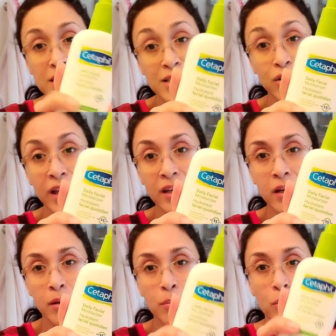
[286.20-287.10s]
it still
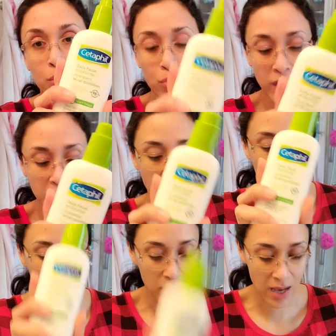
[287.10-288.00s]
ended up
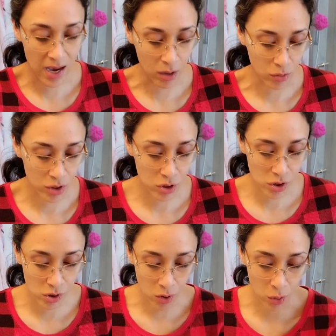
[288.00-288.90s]
breaking me out.
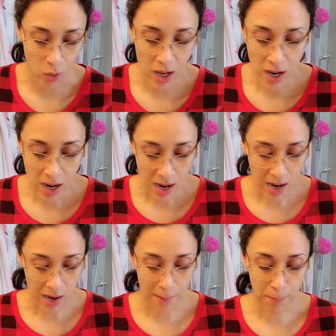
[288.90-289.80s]
So
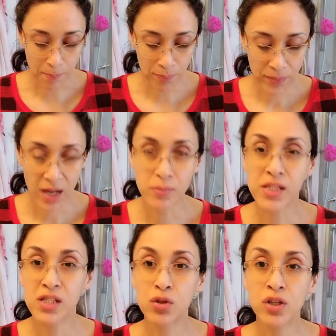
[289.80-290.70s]
um, I'm
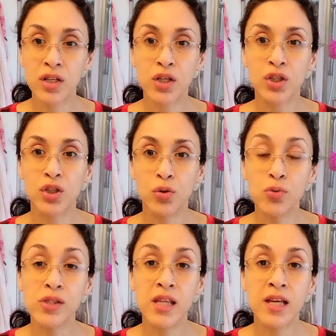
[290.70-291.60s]
still gonna
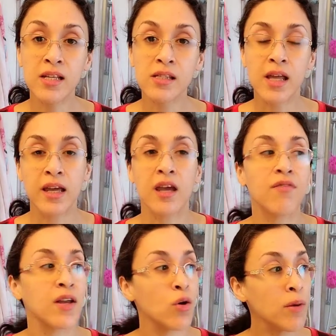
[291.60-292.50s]
use these. Like
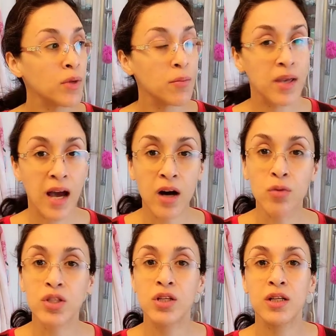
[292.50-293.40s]
if I know I'm gonna be
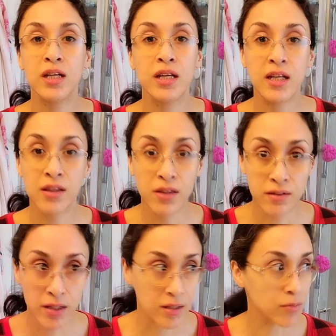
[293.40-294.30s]
out in
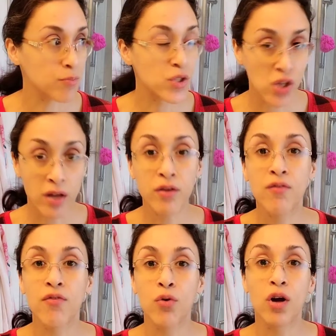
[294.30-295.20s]
the sun
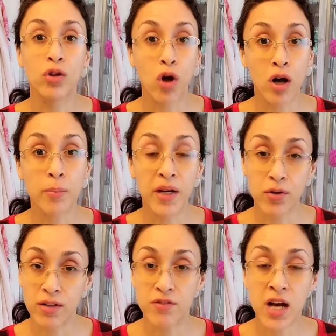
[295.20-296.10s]
for a long
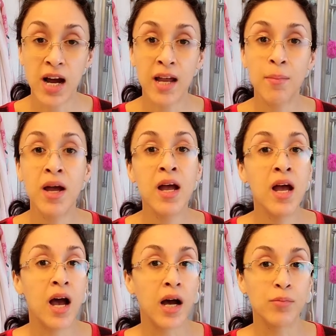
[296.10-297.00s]
period of time,
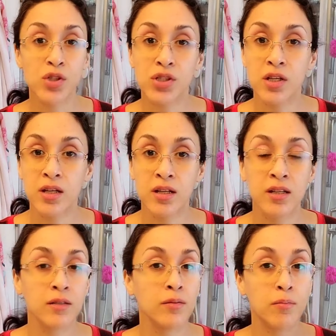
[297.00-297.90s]
I'm just
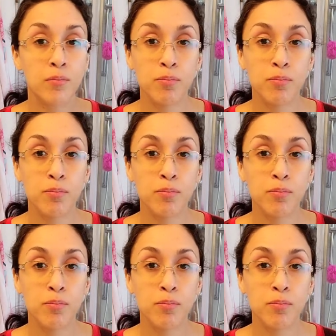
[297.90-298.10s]
gonna